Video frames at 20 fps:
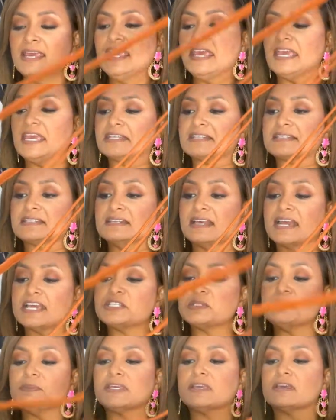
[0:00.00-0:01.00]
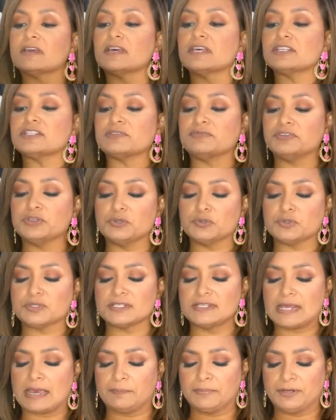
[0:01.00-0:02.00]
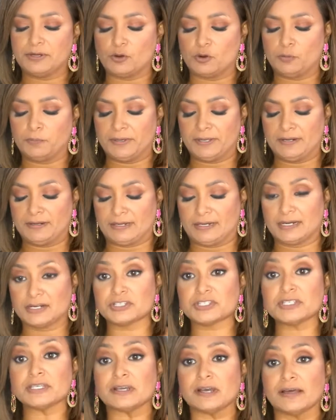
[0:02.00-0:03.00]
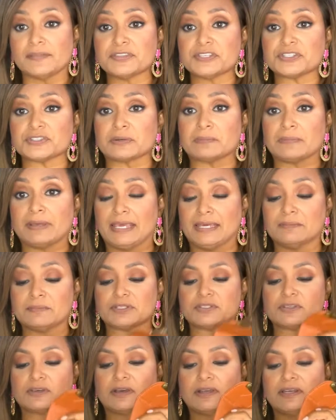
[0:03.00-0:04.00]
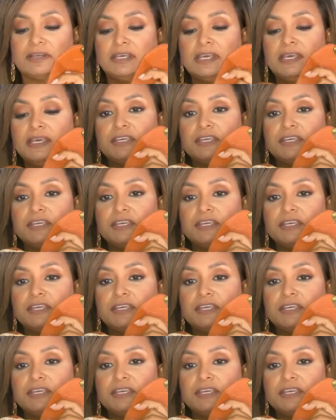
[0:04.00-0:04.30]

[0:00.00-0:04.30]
It's nice because if you snap it open, I actually got this from Amazon.